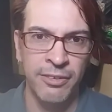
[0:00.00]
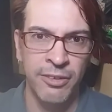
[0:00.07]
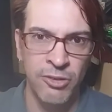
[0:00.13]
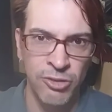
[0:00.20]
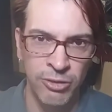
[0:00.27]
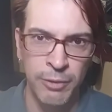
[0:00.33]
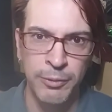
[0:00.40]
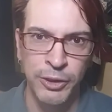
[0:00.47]
the
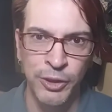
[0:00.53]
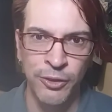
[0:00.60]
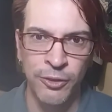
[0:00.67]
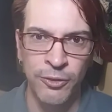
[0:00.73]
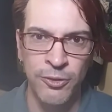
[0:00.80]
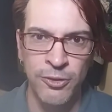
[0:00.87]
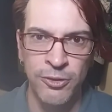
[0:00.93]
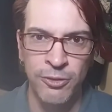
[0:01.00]

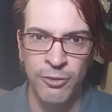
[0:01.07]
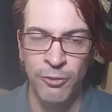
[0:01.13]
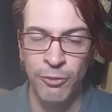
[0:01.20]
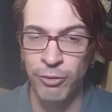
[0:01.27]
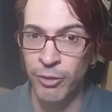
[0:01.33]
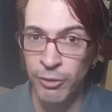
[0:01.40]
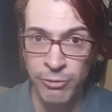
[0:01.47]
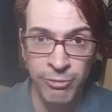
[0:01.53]
scriptures
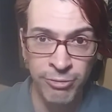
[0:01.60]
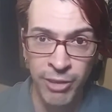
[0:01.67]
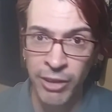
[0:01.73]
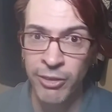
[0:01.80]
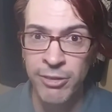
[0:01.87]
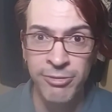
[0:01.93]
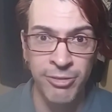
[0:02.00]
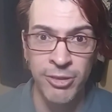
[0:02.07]
for the
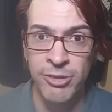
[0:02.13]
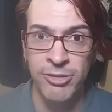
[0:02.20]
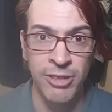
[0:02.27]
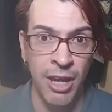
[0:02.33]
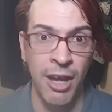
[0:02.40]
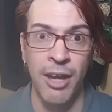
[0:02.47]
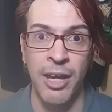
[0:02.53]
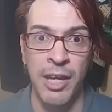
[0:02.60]
very first
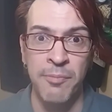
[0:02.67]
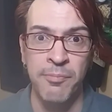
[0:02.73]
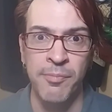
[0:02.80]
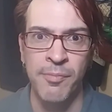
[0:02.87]
time